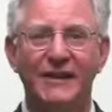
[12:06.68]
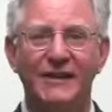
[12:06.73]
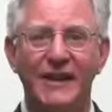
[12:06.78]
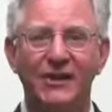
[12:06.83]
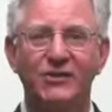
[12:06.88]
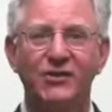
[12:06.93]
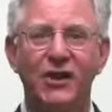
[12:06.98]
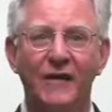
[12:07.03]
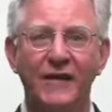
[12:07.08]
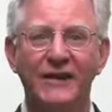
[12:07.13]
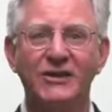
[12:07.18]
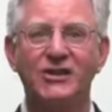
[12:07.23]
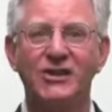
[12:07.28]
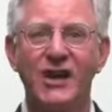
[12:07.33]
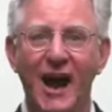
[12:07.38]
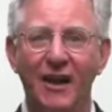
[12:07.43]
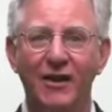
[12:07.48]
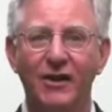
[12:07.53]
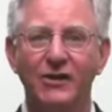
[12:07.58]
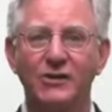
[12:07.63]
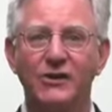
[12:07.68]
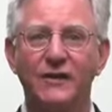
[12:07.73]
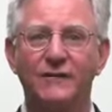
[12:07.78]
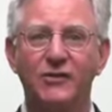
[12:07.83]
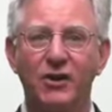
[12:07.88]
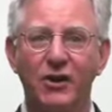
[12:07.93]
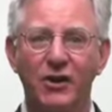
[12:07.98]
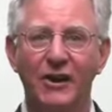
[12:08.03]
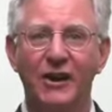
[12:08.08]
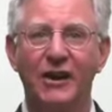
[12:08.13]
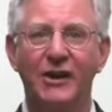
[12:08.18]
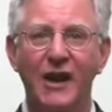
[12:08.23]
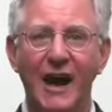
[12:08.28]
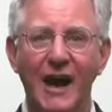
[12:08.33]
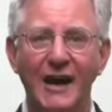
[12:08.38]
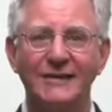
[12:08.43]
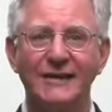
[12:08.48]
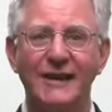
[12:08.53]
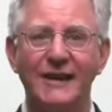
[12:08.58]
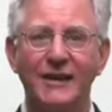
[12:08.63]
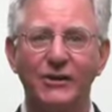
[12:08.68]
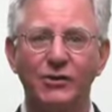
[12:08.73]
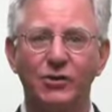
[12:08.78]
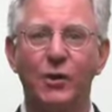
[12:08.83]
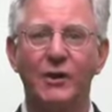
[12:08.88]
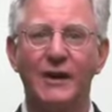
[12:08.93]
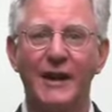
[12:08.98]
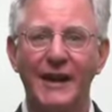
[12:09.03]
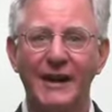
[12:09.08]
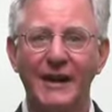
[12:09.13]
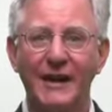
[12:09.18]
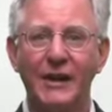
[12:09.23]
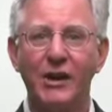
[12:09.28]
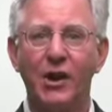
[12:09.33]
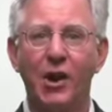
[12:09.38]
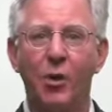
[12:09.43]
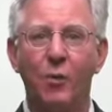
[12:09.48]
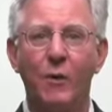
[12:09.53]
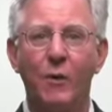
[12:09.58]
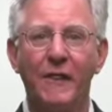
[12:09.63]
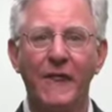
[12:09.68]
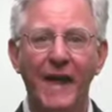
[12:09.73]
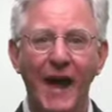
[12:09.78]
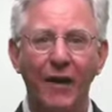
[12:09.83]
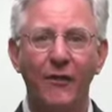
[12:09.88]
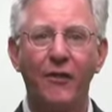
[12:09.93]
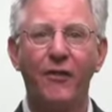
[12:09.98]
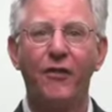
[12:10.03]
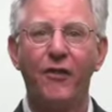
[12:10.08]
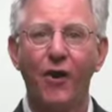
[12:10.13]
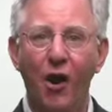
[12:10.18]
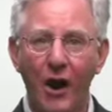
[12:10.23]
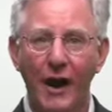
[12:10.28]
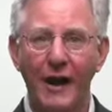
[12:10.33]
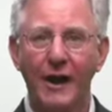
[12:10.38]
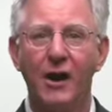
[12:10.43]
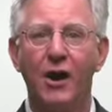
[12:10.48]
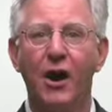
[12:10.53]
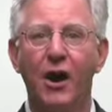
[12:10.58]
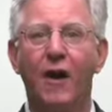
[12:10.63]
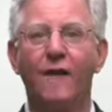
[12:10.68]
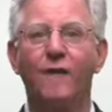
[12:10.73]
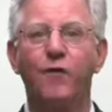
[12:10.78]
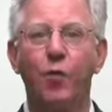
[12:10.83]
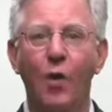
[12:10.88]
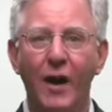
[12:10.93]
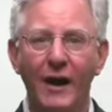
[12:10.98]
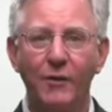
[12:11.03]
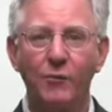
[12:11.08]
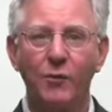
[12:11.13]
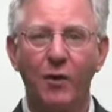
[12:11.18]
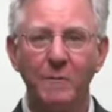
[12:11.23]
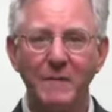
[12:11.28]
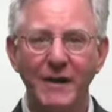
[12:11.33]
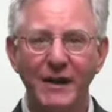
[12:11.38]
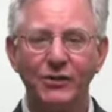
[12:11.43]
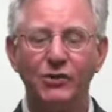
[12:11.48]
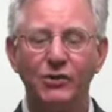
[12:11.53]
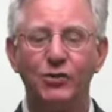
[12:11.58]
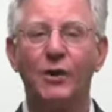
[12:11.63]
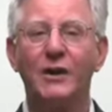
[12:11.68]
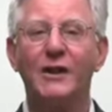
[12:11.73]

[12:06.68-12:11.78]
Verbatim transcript: takes on the challenge of turning Eliza into a lady without thought of what it will mean to